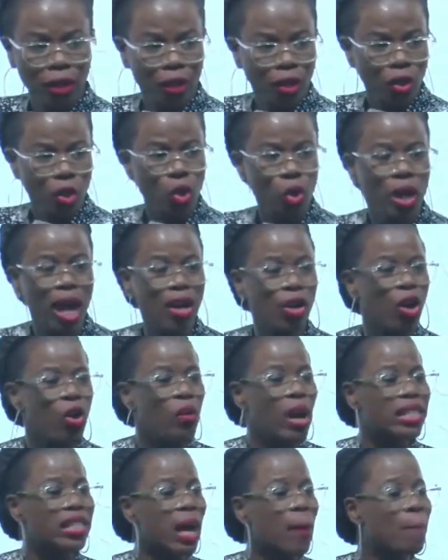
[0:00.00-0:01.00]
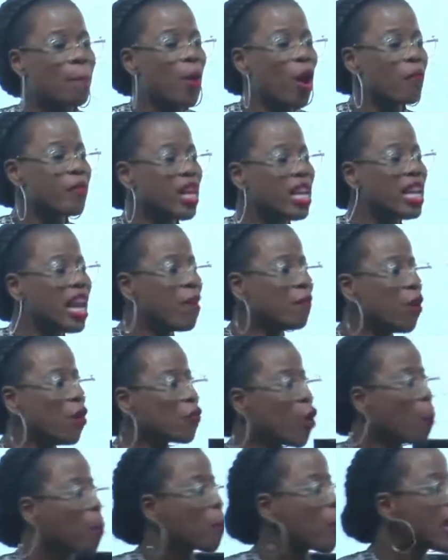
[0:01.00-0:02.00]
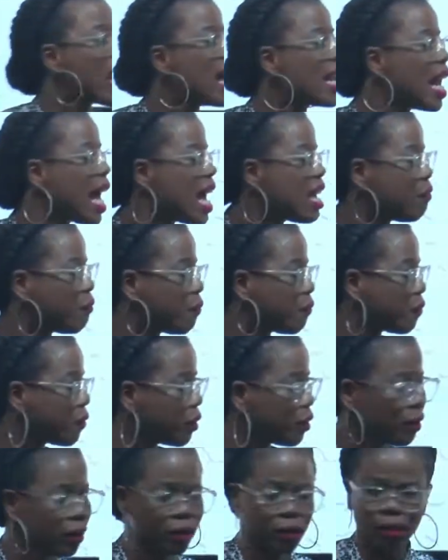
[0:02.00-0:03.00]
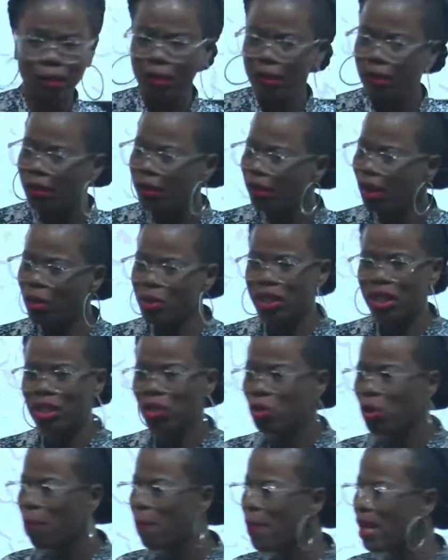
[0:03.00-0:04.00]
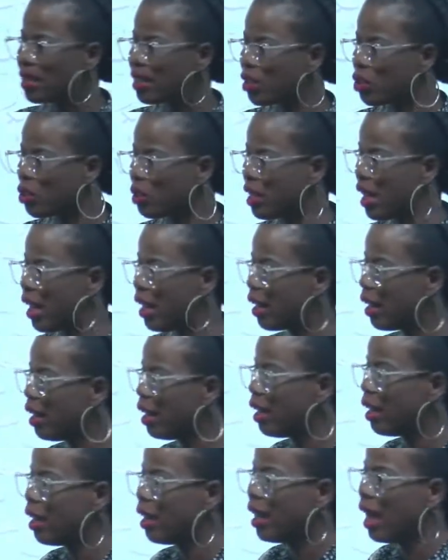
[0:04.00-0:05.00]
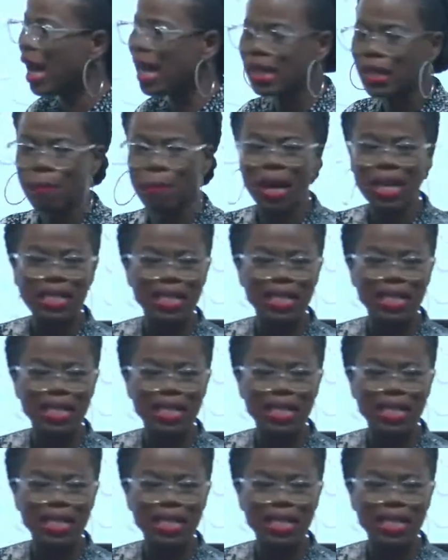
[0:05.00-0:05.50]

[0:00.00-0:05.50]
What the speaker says: You cannot rise above the level of your prayer life. I was listening to a message today. And the man